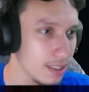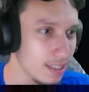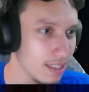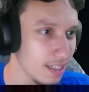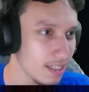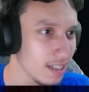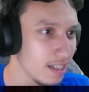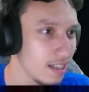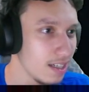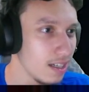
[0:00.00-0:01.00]
anything.
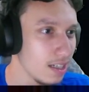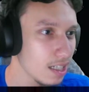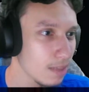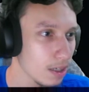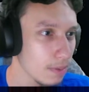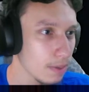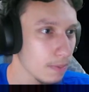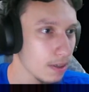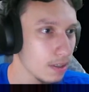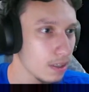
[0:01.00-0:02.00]
come on, come on, come
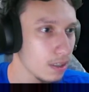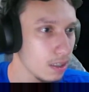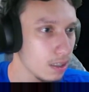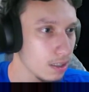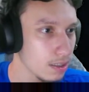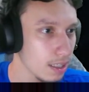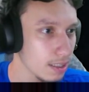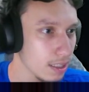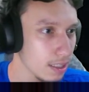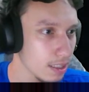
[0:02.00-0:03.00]
on. Get in,
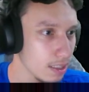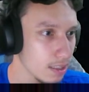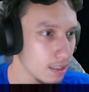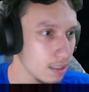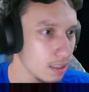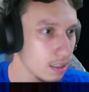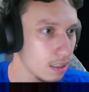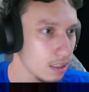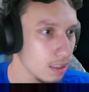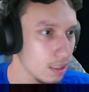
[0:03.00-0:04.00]
get in, get in.
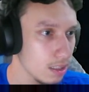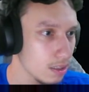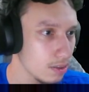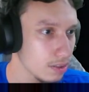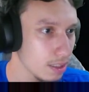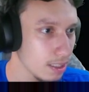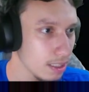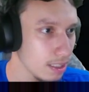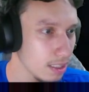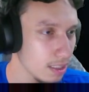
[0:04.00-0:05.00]
Get in, get
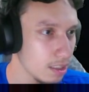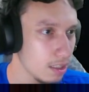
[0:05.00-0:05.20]
in, get in.